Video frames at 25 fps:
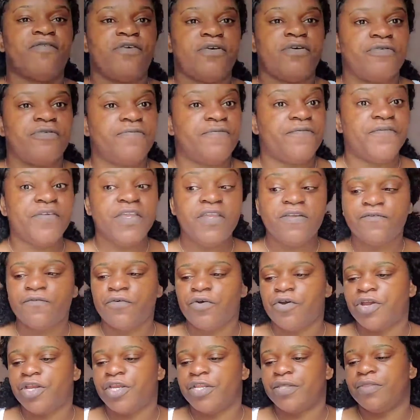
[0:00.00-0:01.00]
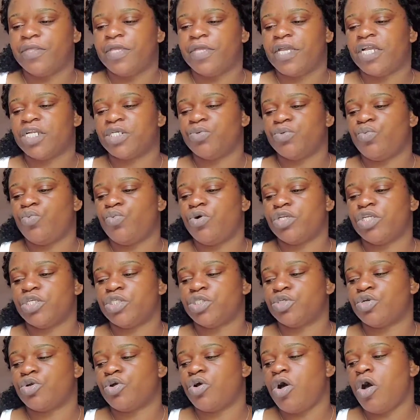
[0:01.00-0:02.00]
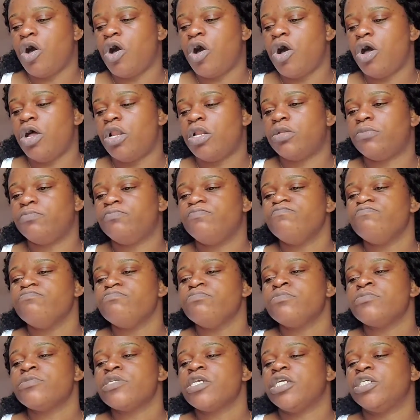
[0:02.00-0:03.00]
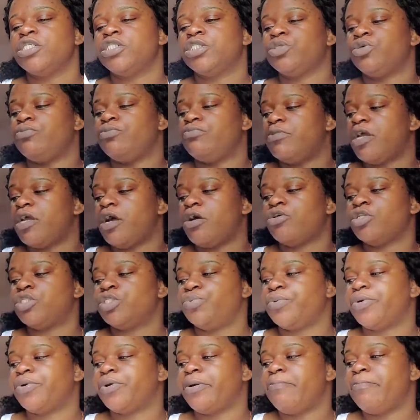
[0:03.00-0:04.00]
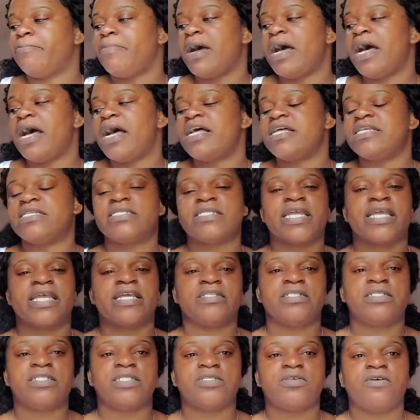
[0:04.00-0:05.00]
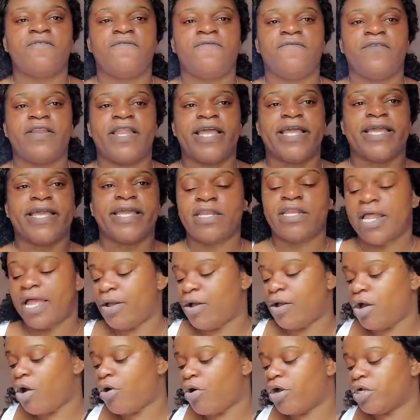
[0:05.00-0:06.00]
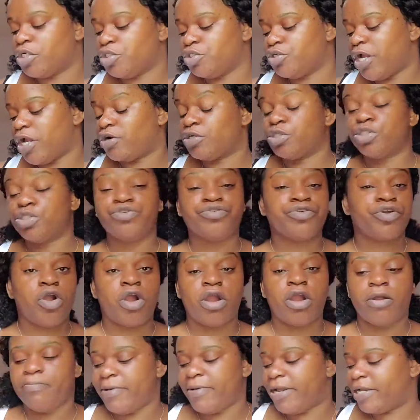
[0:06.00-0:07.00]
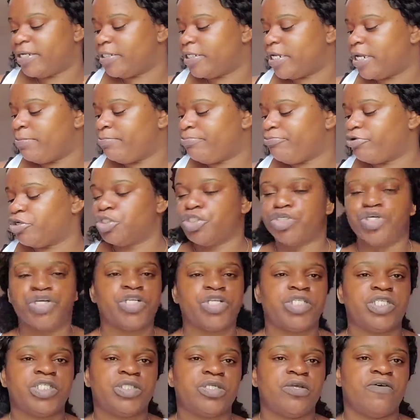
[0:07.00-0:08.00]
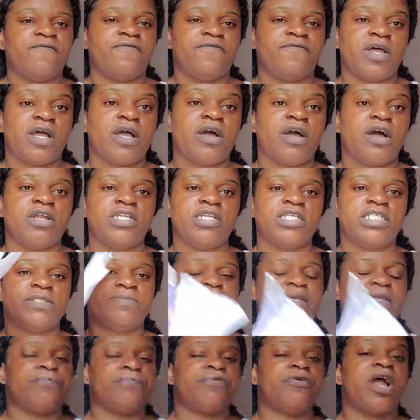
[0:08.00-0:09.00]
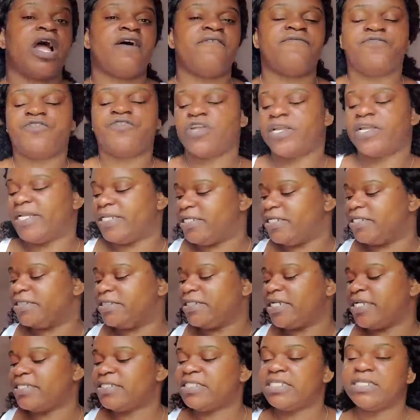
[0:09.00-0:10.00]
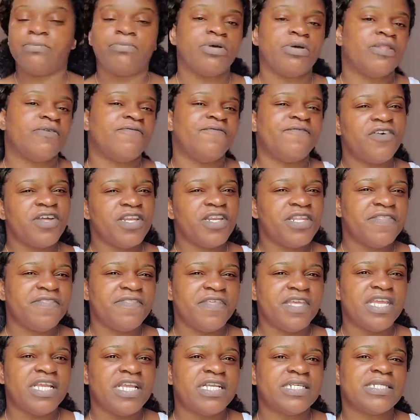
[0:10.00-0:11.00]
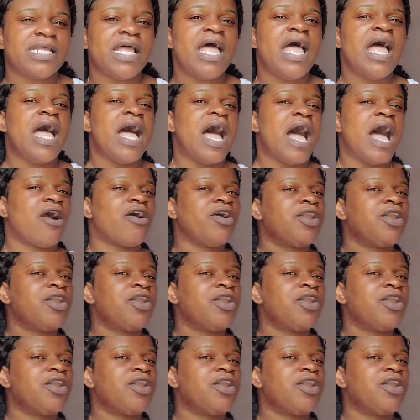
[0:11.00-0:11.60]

in case I have a fever or anything I should call. It showed me how to wear a mask and stuff like, and how I should actually record my temperature and stuff. I got this paper after getting tested. But the funny